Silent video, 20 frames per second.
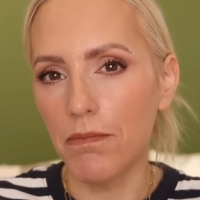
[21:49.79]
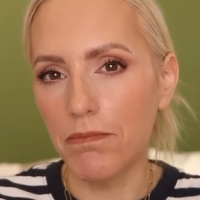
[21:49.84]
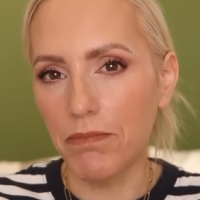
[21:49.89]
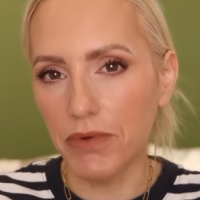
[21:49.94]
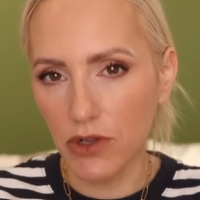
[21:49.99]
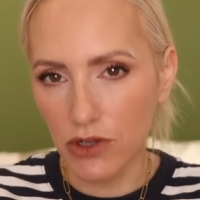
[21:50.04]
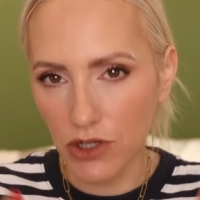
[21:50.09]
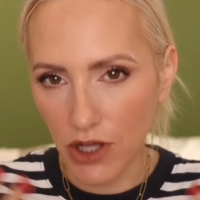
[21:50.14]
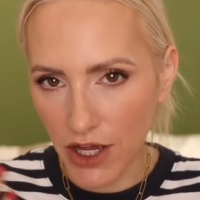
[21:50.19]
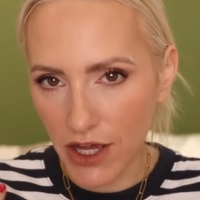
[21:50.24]

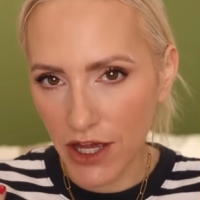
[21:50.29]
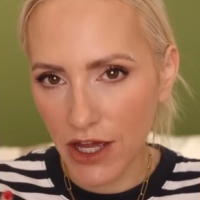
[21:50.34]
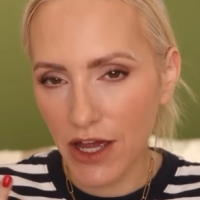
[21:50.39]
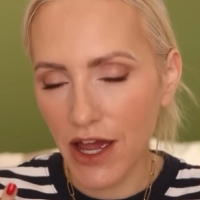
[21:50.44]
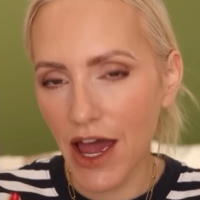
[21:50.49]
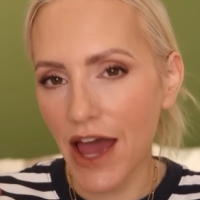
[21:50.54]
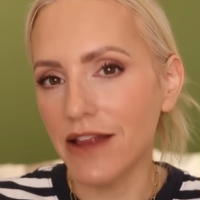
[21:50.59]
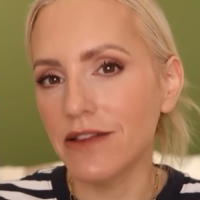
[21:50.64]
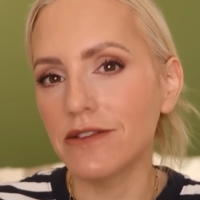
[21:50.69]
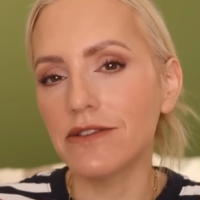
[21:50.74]

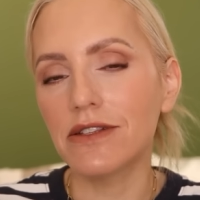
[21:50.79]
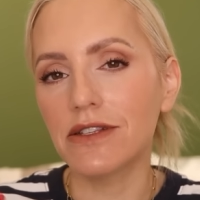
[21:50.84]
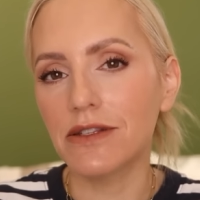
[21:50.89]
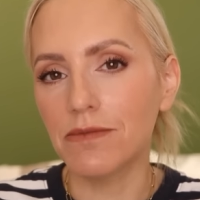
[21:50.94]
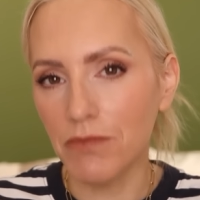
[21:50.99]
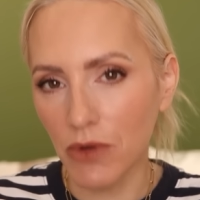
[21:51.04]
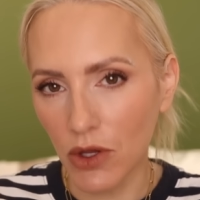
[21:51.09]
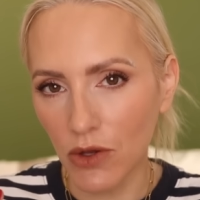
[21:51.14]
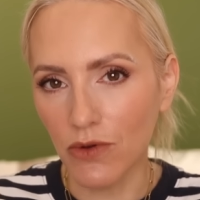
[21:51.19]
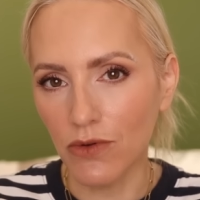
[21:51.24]
blur and
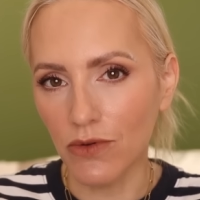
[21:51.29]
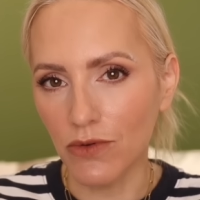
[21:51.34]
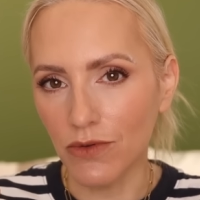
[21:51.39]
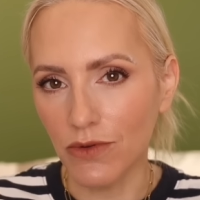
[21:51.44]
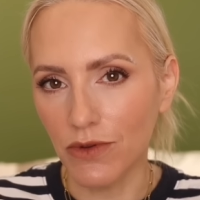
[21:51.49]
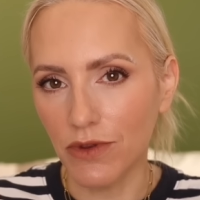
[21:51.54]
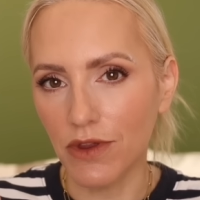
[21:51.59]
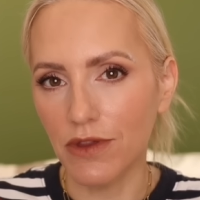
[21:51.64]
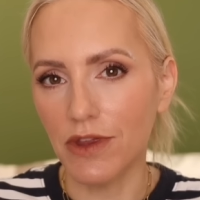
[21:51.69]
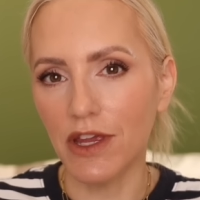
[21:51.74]

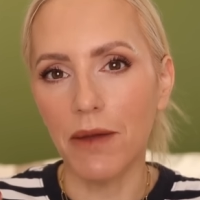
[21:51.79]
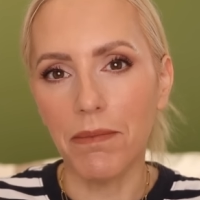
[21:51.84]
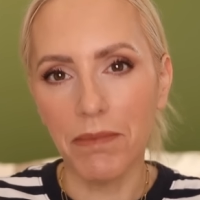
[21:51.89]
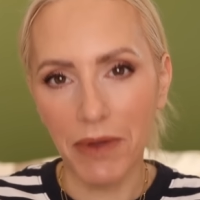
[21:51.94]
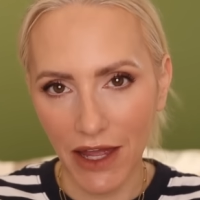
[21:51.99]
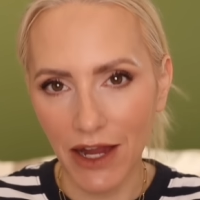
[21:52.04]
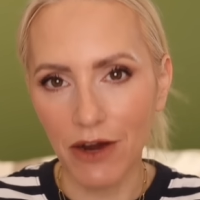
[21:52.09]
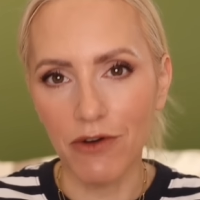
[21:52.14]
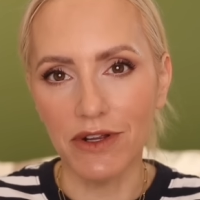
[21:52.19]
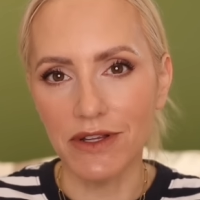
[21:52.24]
smooth the
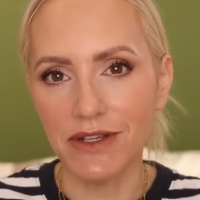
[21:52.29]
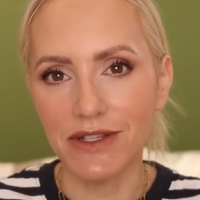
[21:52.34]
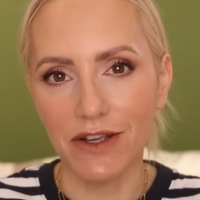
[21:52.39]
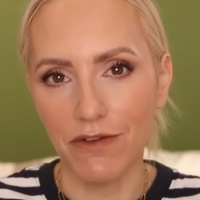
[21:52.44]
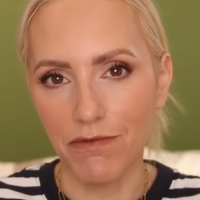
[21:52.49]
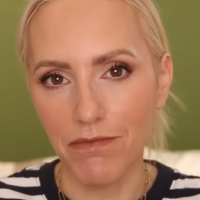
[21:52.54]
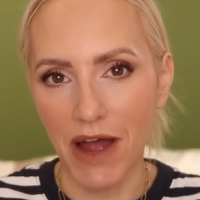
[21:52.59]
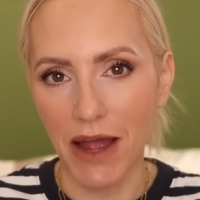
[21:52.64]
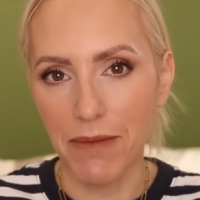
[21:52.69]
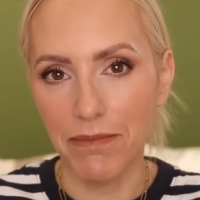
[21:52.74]
appearance
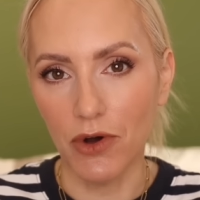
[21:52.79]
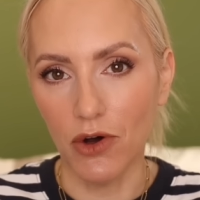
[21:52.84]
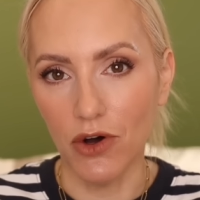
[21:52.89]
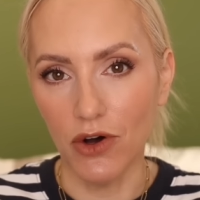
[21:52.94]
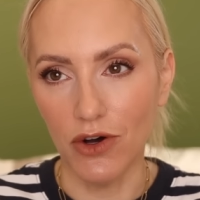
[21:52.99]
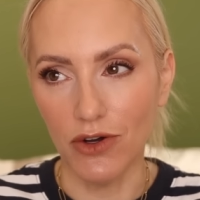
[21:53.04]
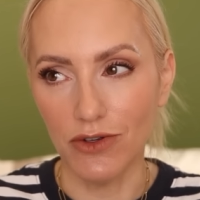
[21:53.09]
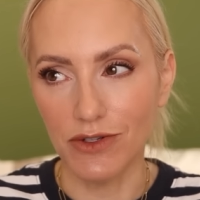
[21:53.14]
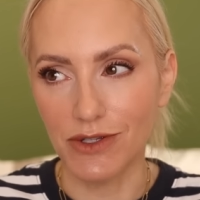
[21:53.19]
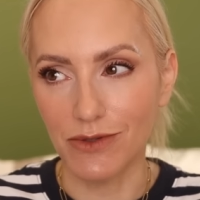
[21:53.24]
of my
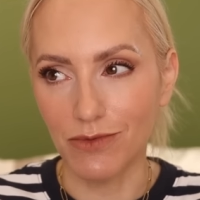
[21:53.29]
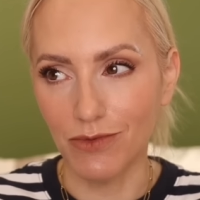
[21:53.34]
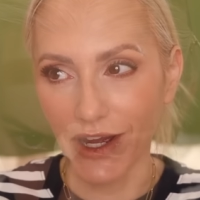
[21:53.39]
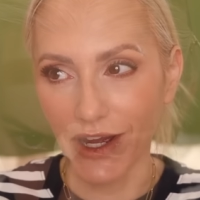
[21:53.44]
pores,